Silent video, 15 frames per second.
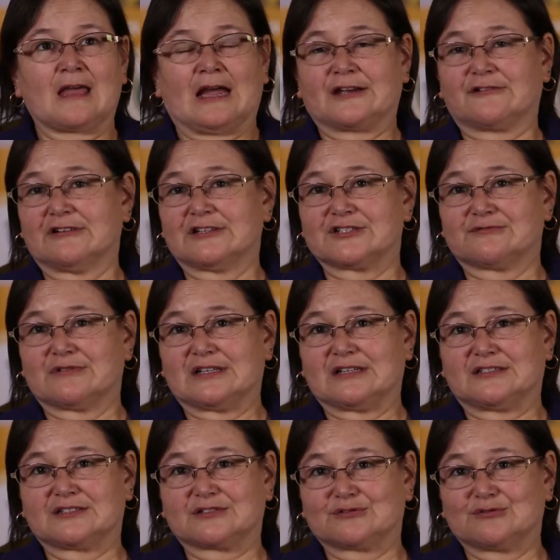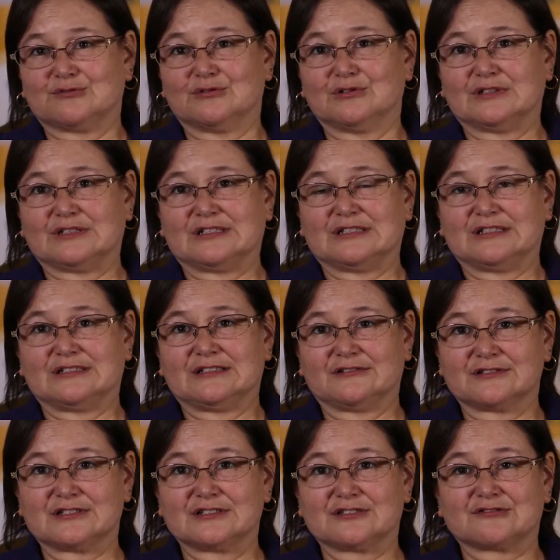I graduated
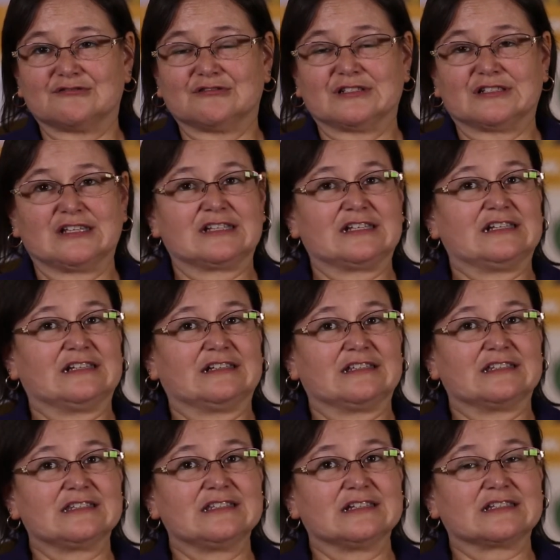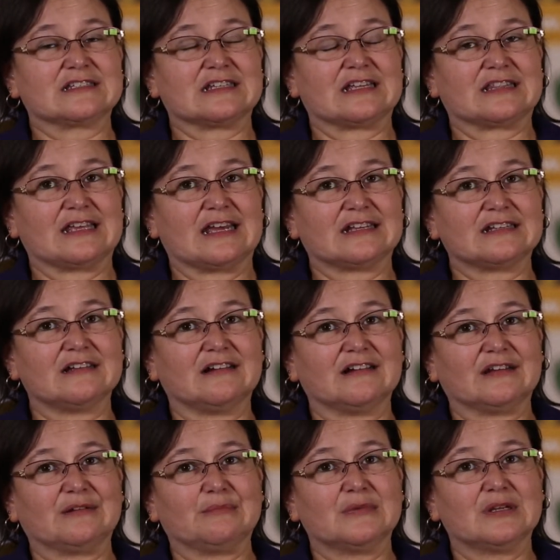nursing school in 1996. At that
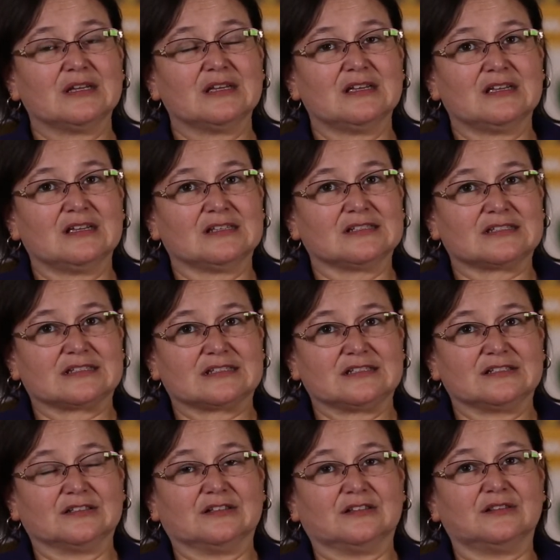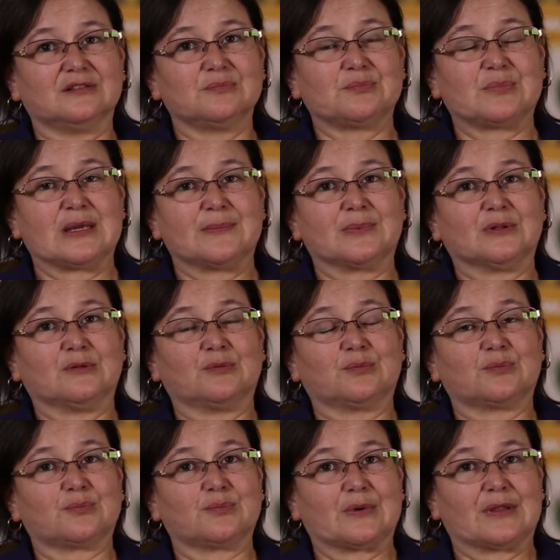time, still,
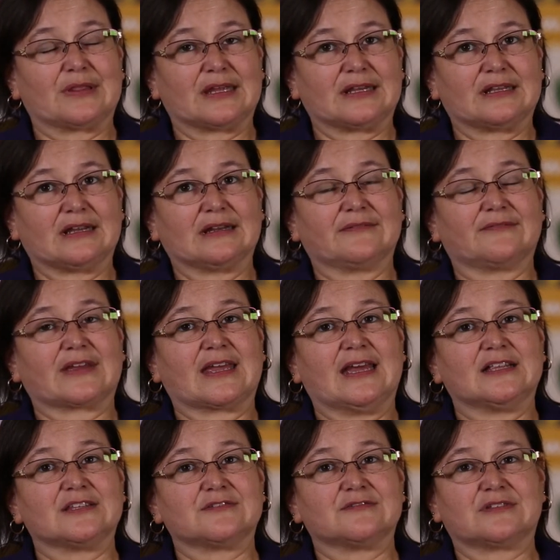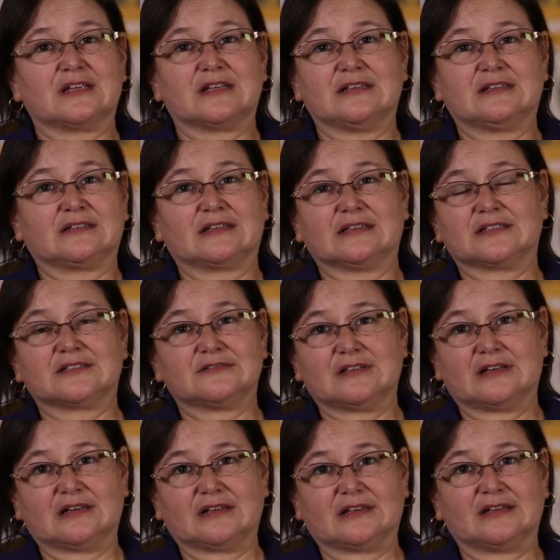people, when they died of cancer, they didn't get to
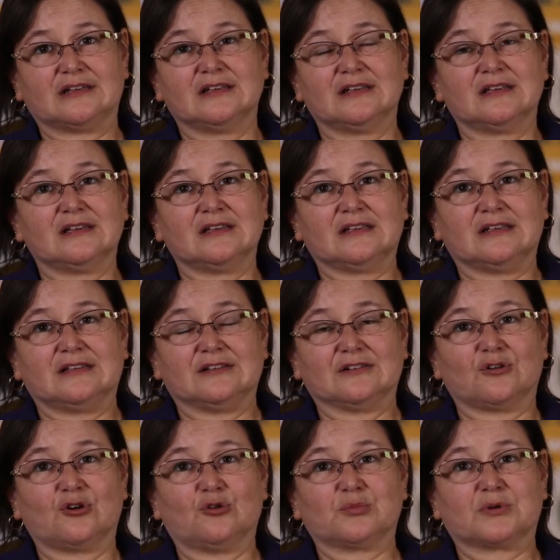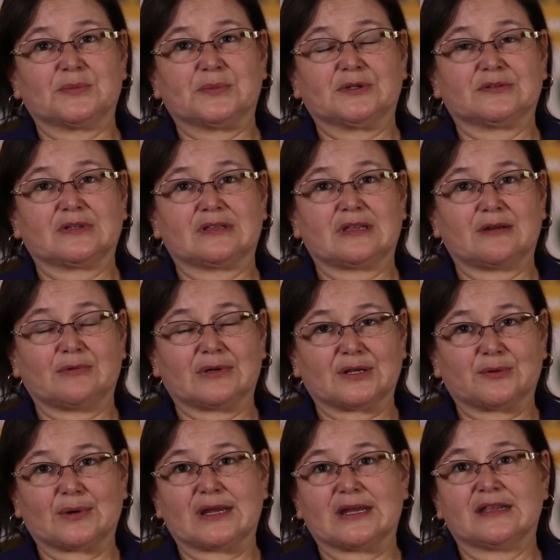die in their home community. They
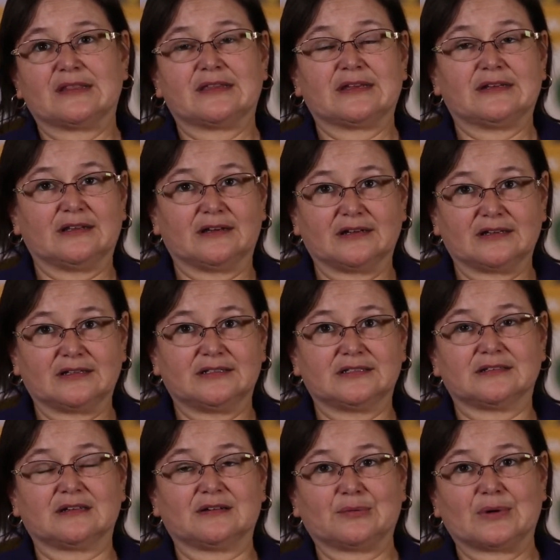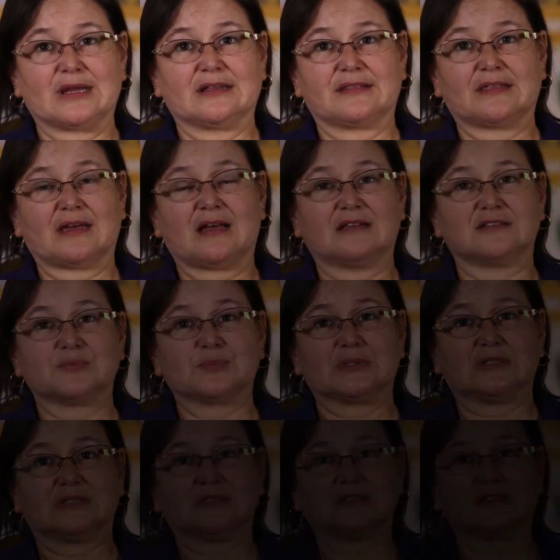went away and they died away at the hospital.